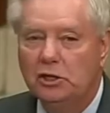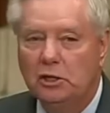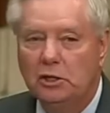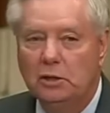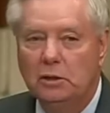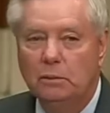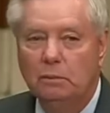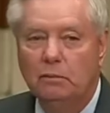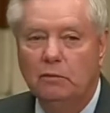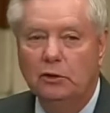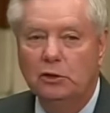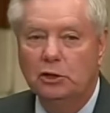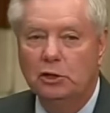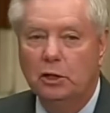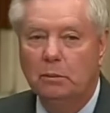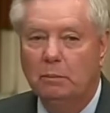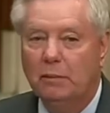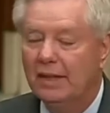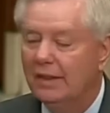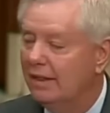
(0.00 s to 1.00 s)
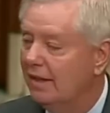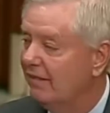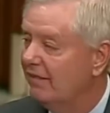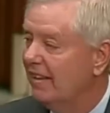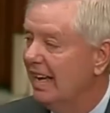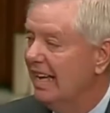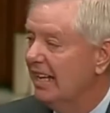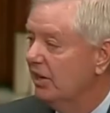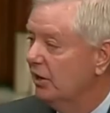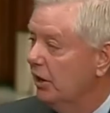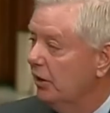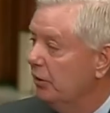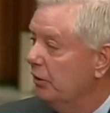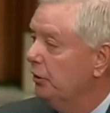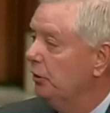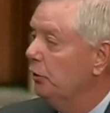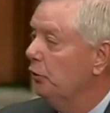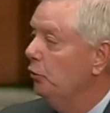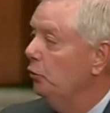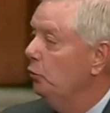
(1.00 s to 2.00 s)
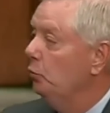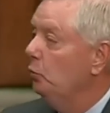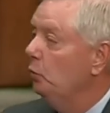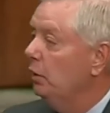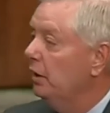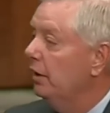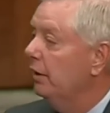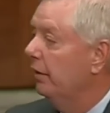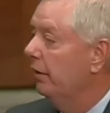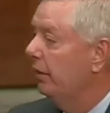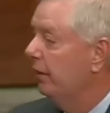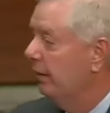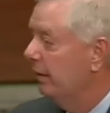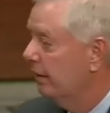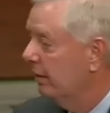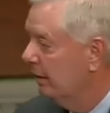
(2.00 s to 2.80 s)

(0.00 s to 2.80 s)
them for something they've got nothing to do with?